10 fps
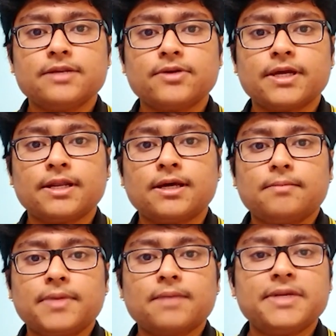and you can
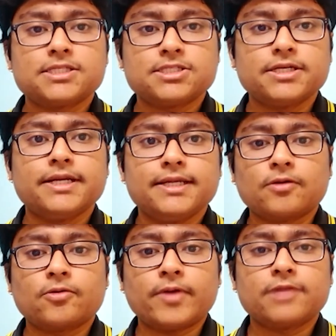become industry
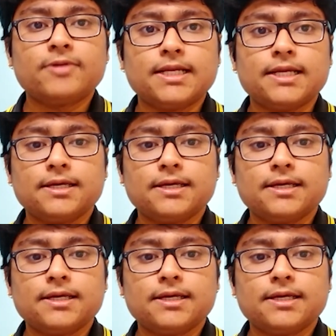ready quite quickly.